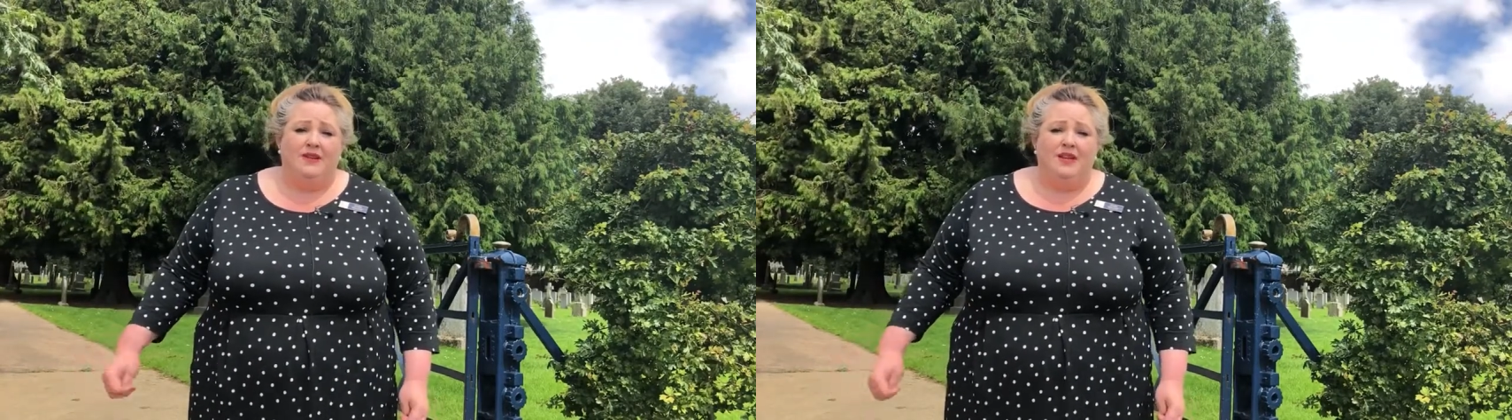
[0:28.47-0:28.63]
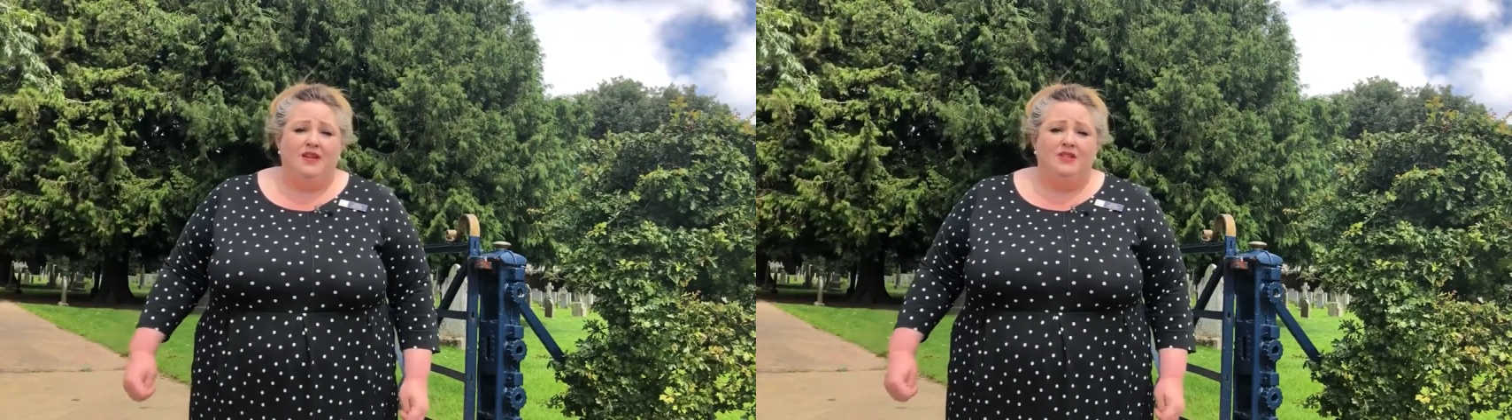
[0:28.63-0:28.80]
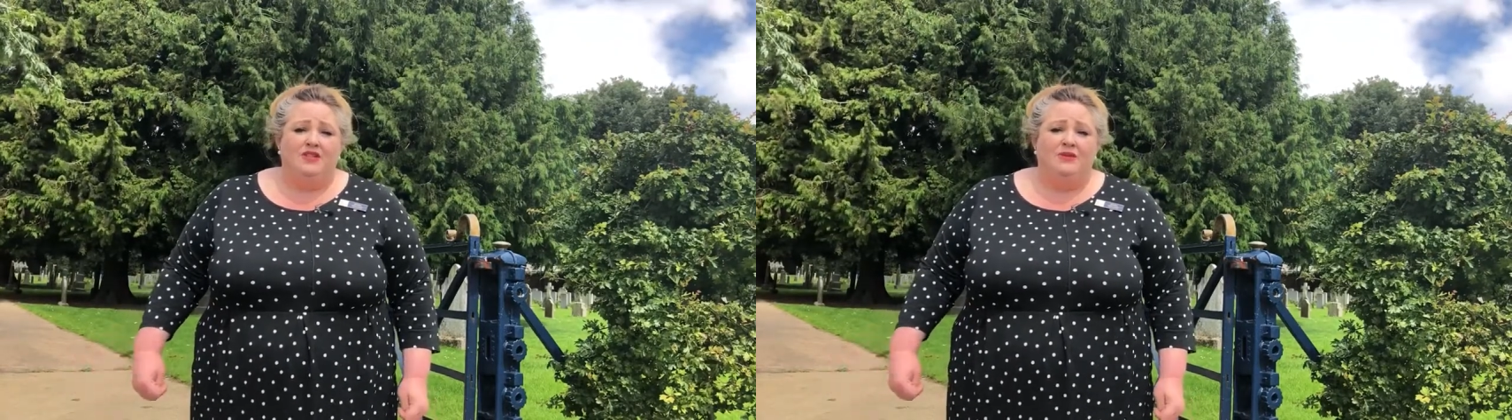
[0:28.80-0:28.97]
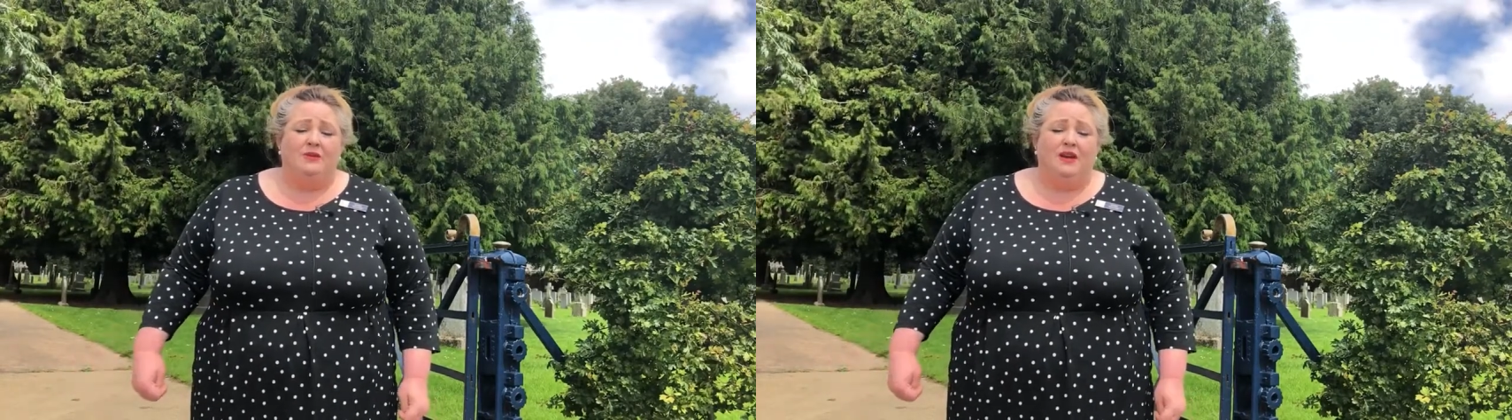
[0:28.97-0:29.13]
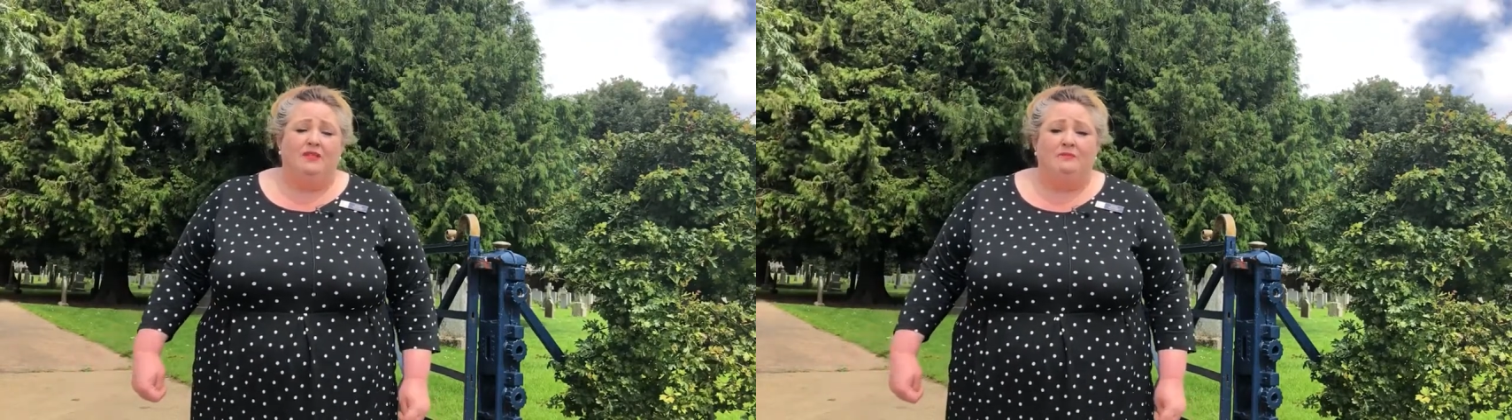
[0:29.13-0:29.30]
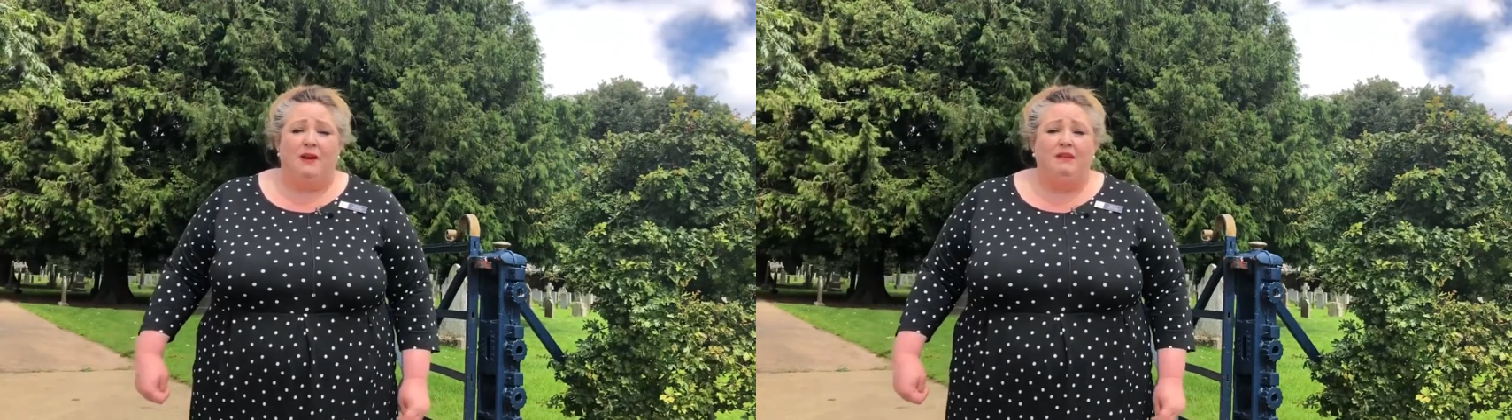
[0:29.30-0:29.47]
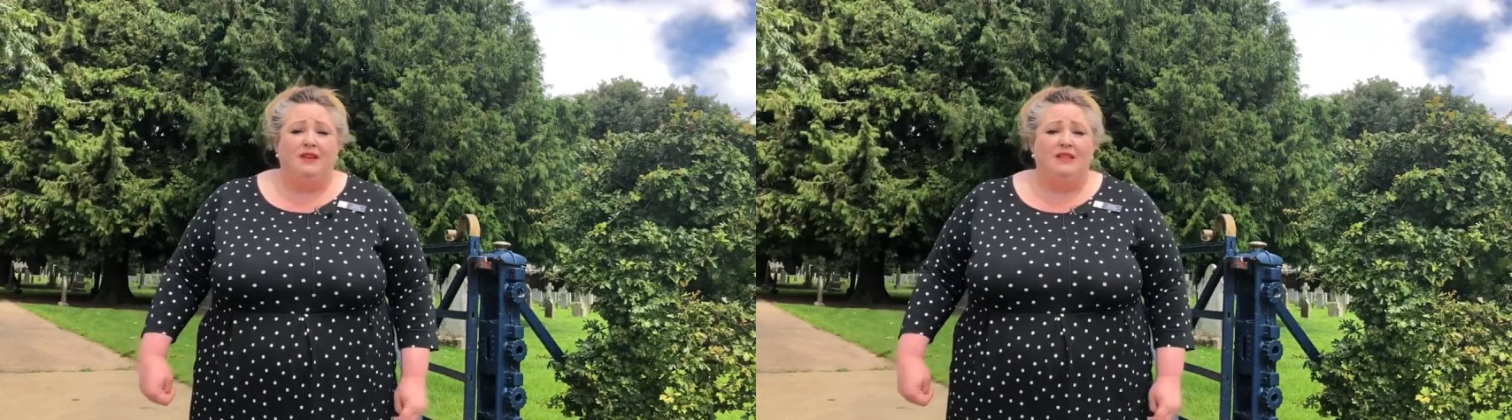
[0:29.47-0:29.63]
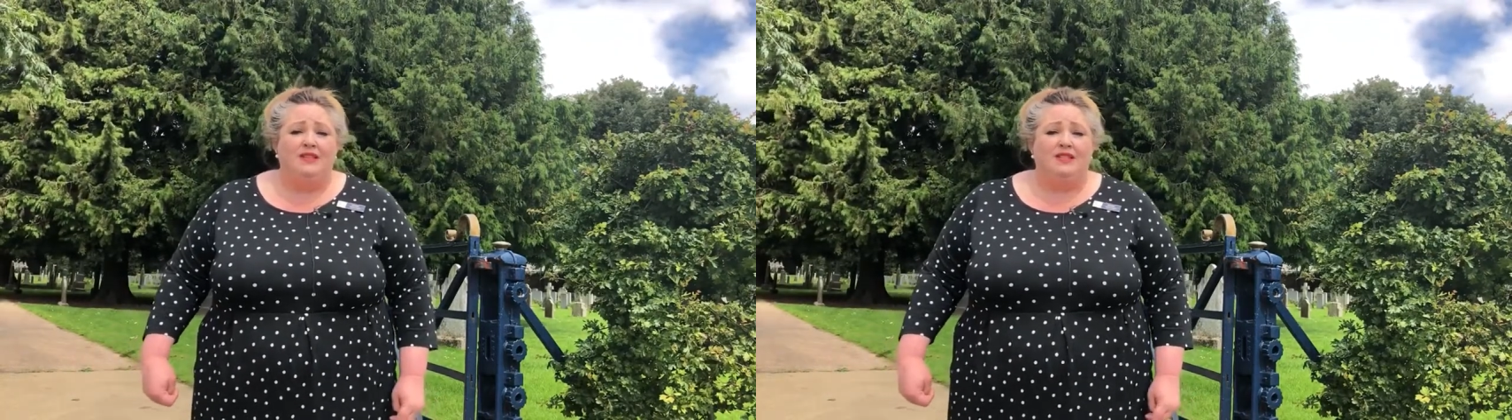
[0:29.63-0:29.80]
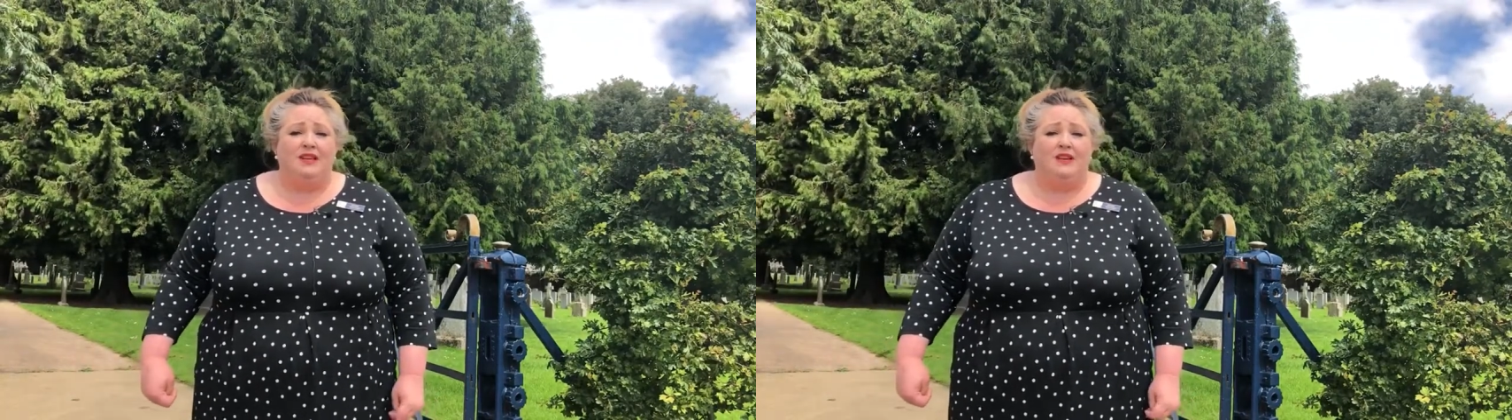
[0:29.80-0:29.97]
So we have
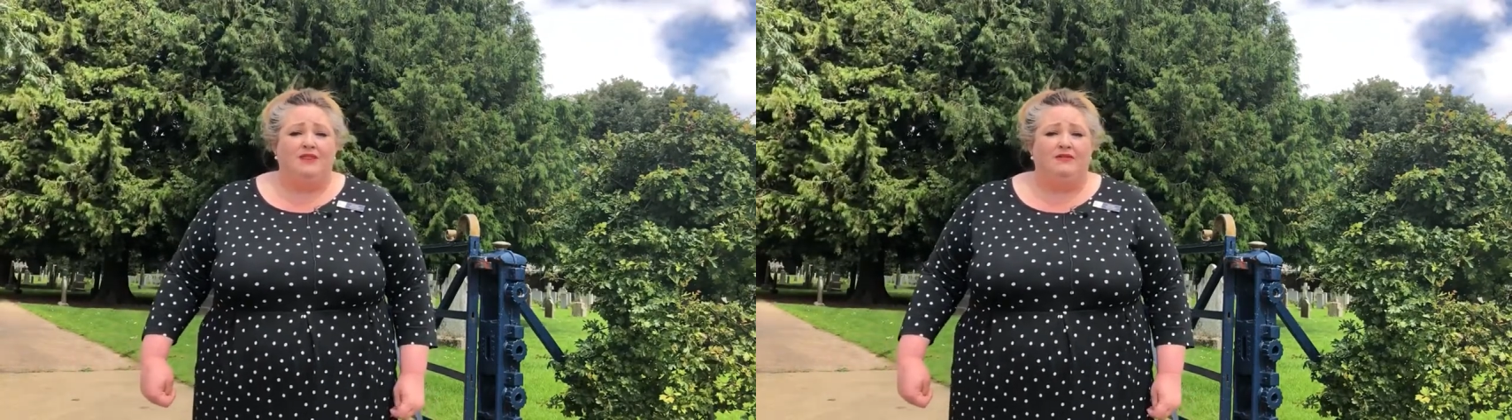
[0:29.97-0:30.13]
burials here